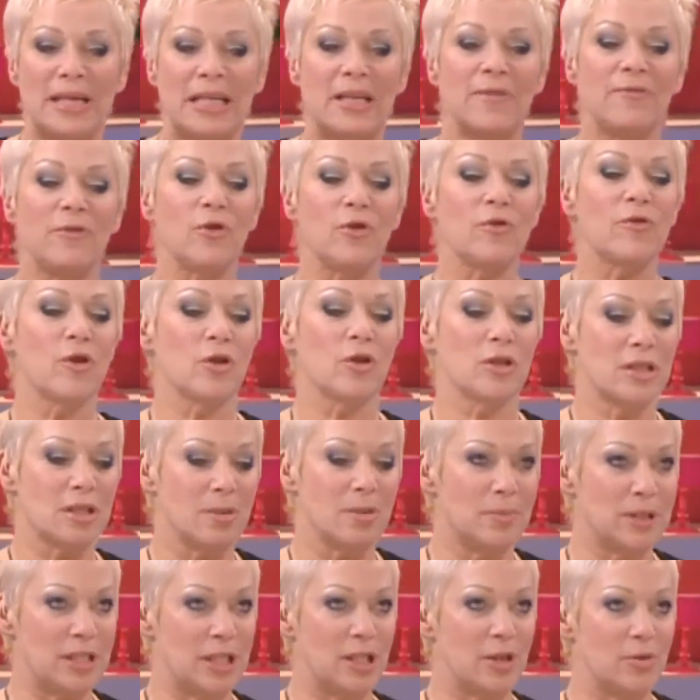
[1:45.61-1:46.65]
I mean, if you've got
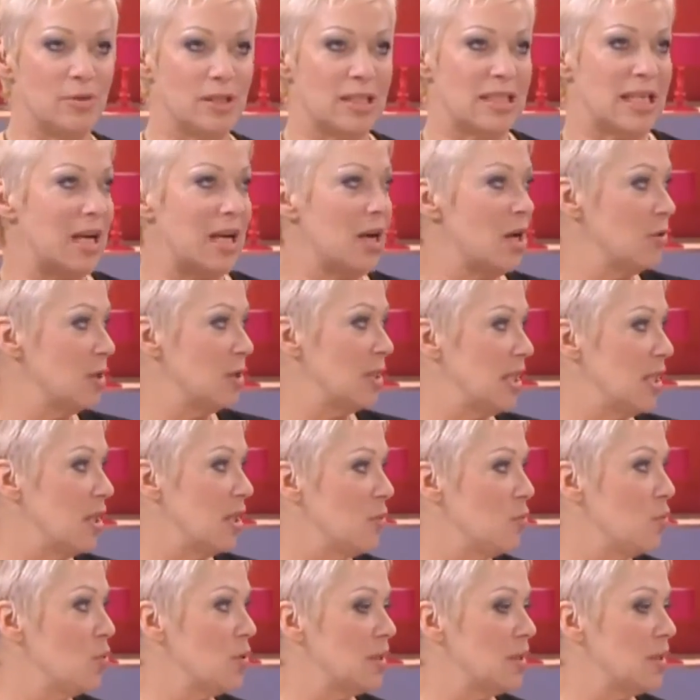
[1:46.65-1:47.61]
somebody who's, say, hosting an